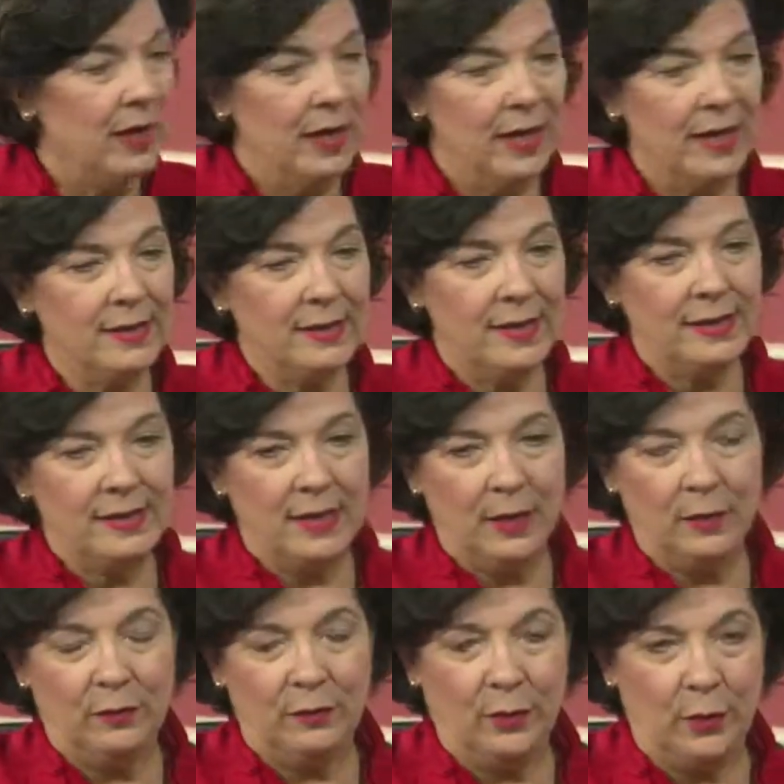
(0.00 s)
As I say to
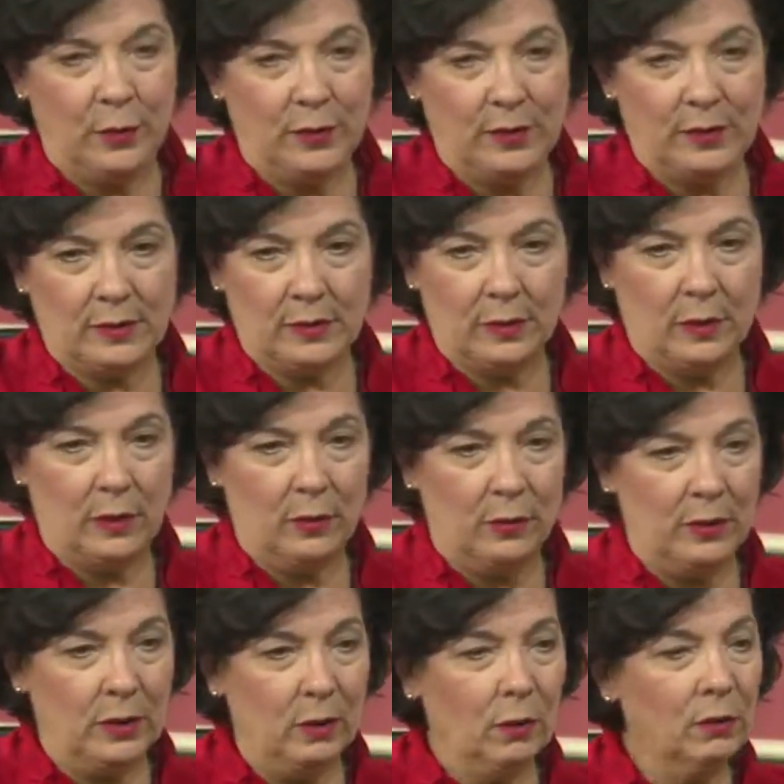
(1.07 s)
folks, You know, in
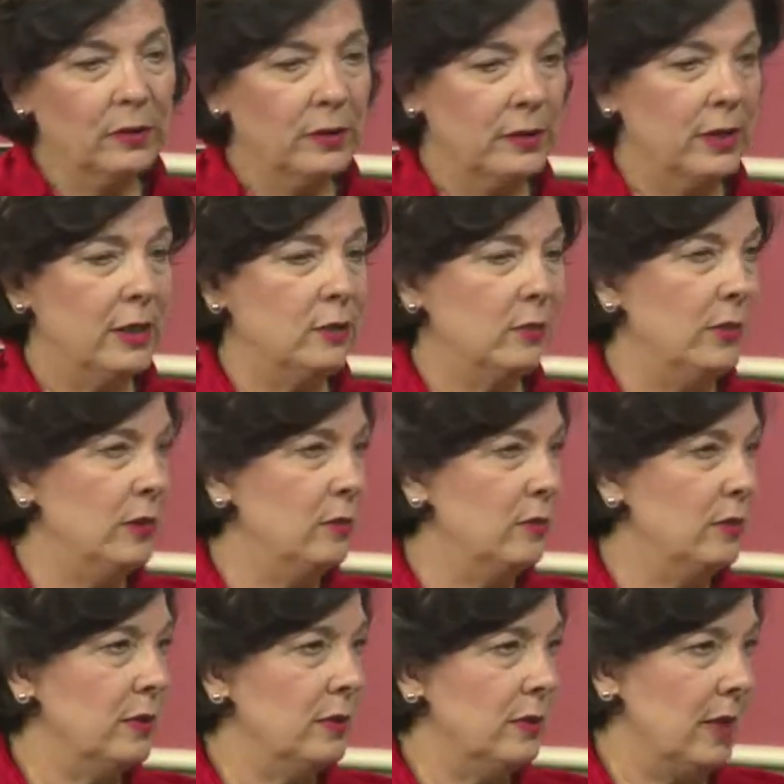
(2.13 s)
the olden days, we used
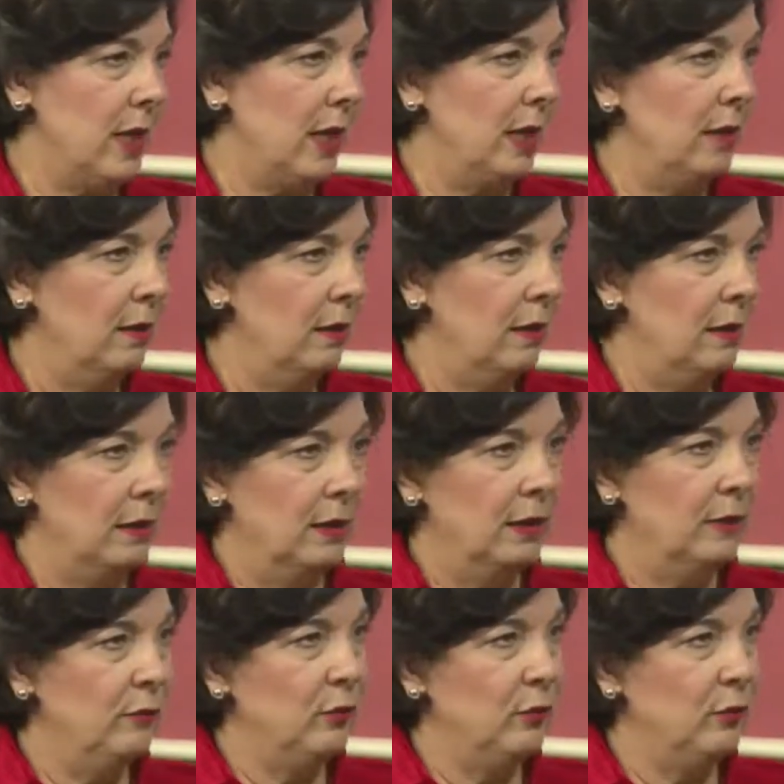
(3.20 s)
to say, leave your